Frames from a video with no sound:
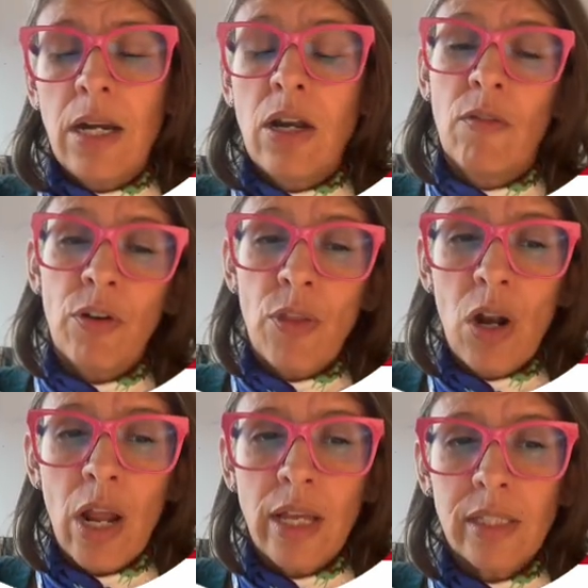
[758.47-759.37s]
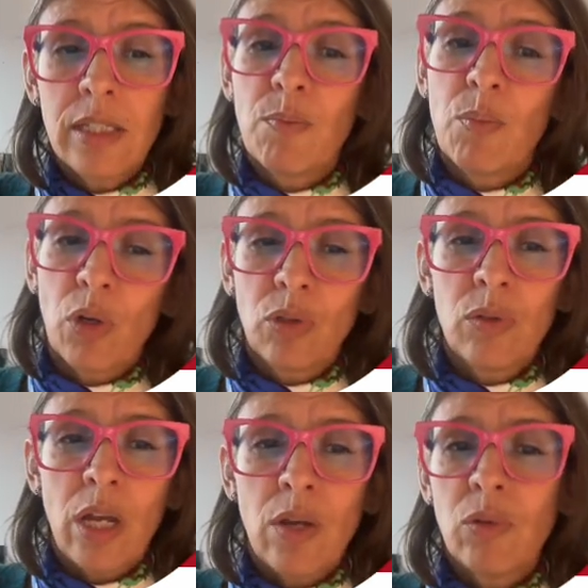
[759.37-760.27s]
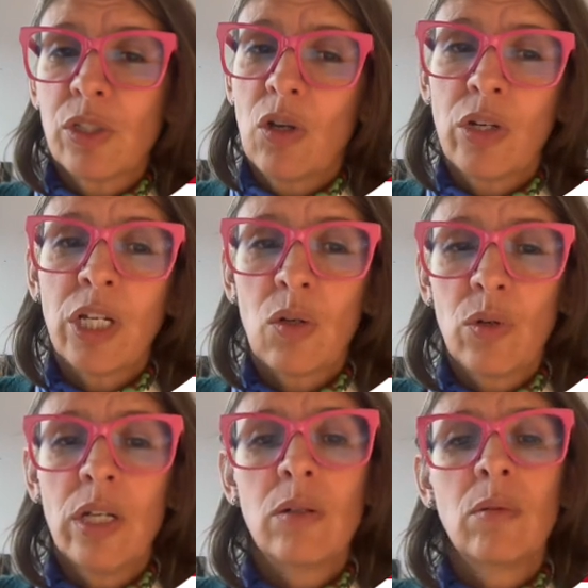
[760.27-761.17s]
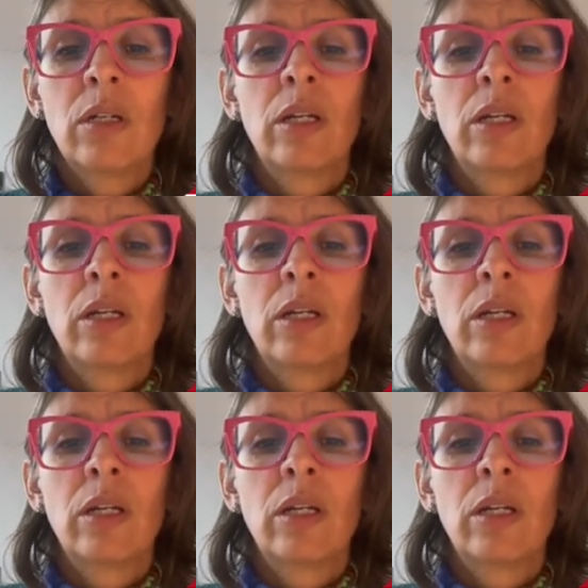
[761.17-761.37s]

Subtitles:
Nevertheless, the prototype was not included